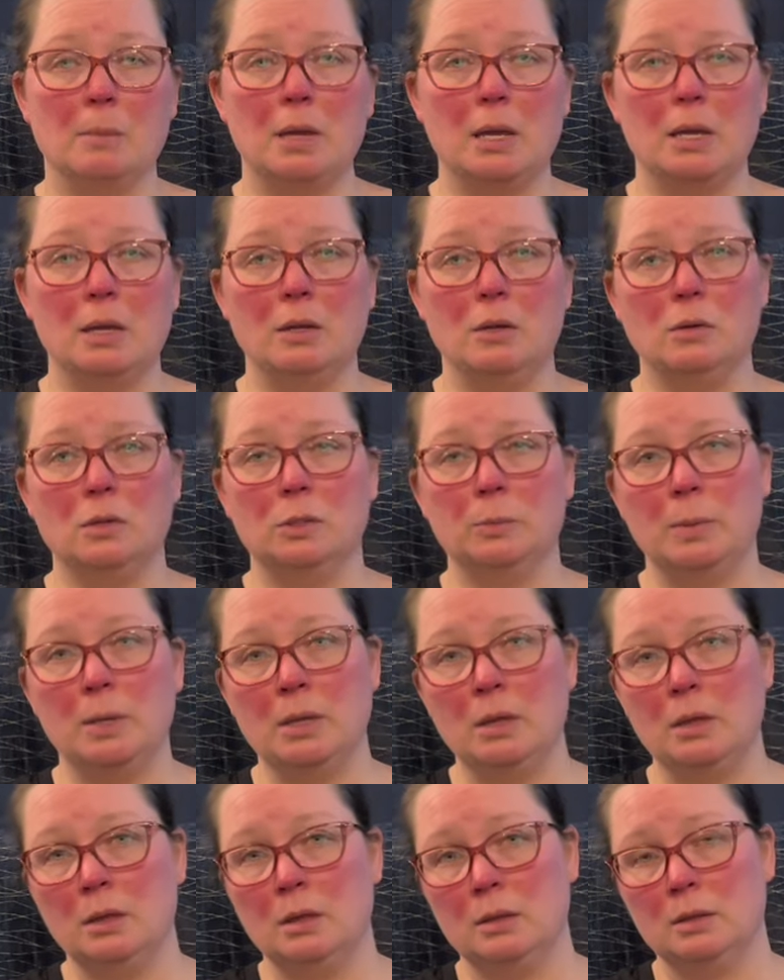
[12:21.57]
and you
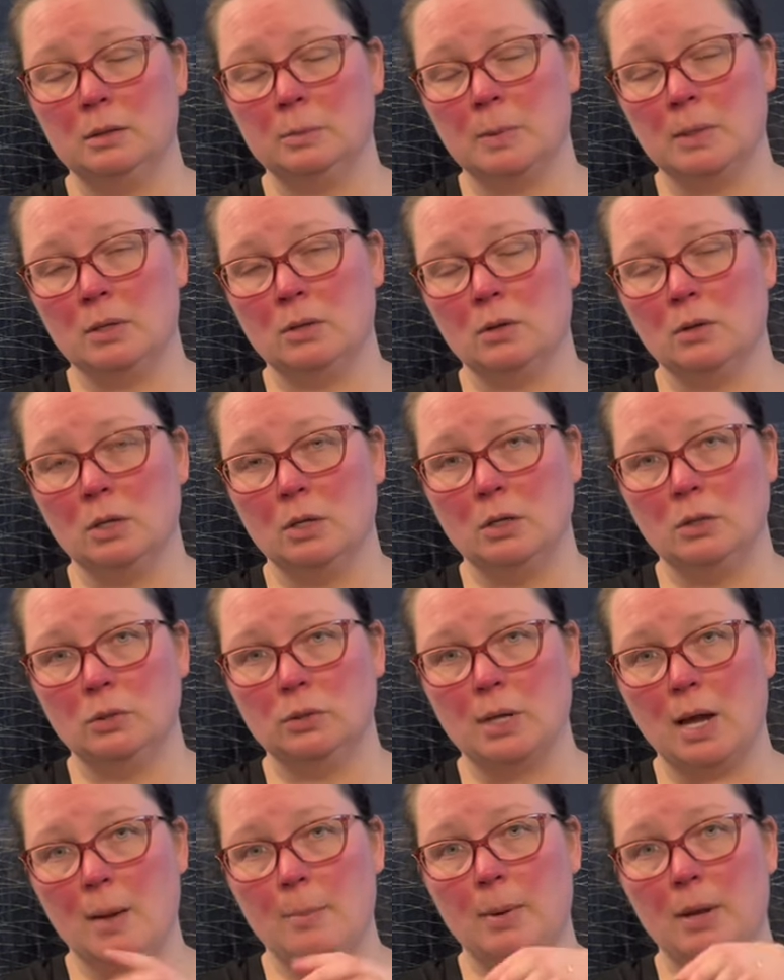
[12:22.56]
spin the spindle and you
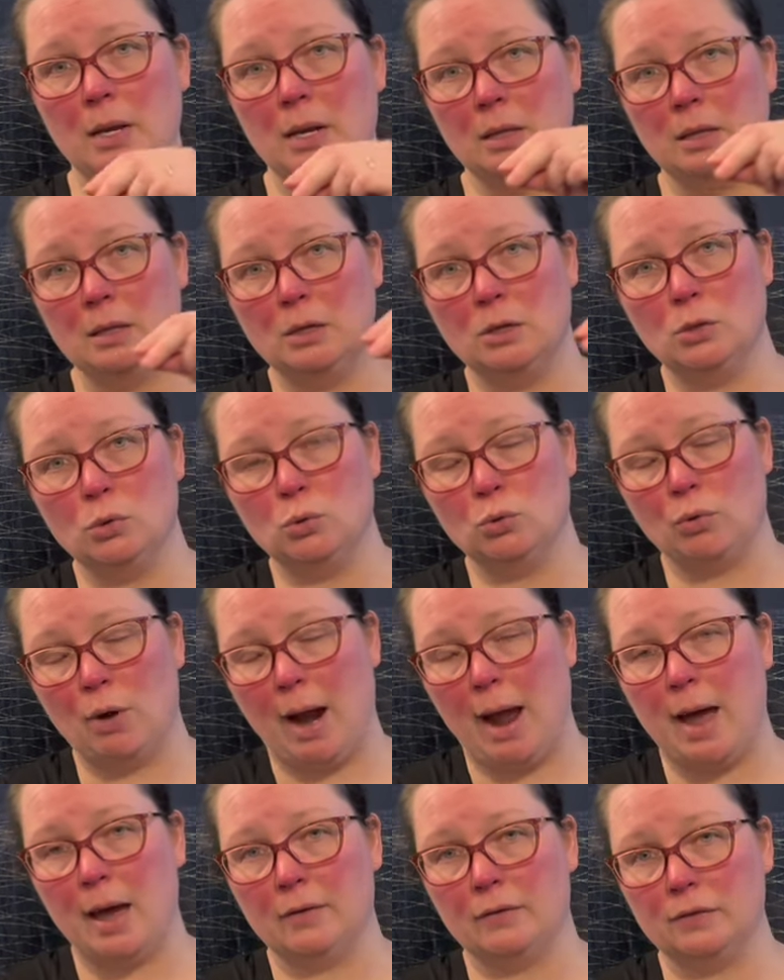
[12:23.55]
stop it and then you
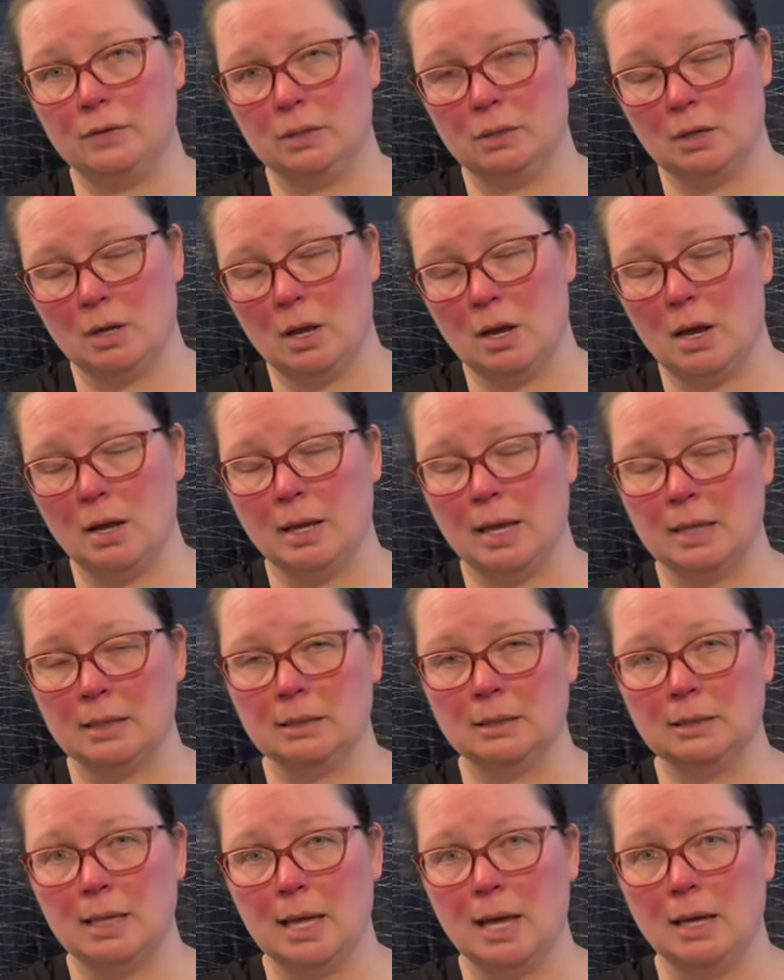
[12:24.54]
draft
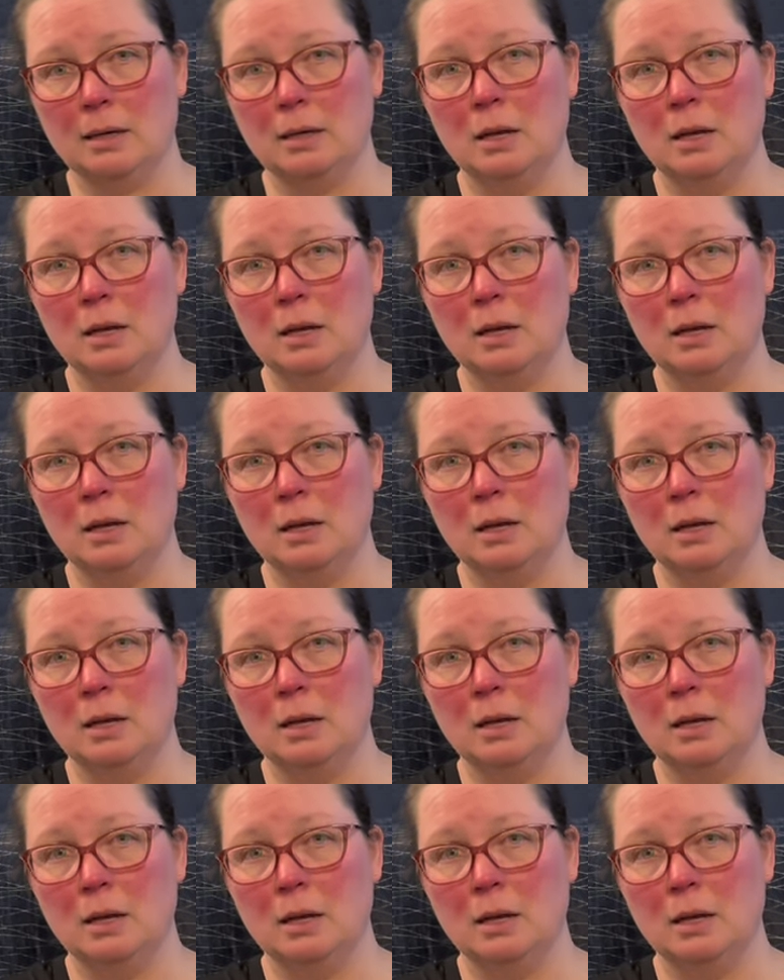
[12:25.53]
against that.